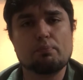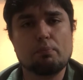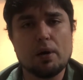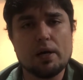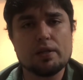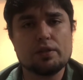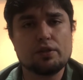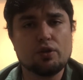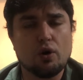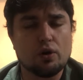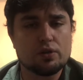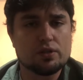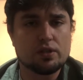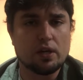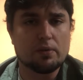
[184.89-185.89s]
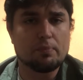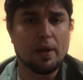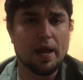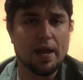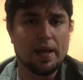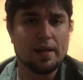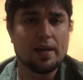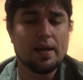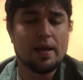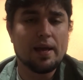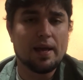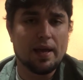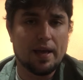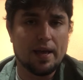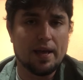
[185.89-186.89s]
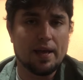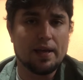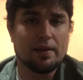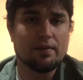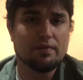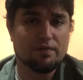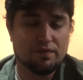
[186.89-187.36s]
but you are stuck paying a